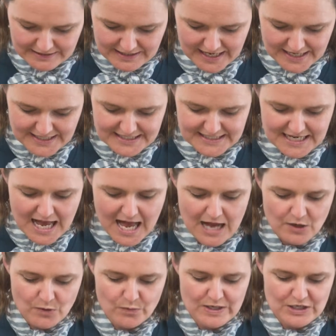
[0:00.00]
that
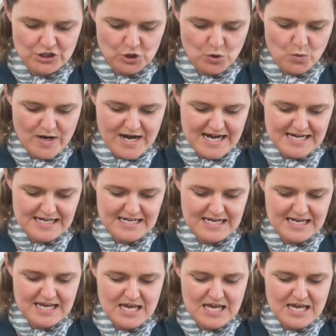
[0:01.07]
dark, rich green.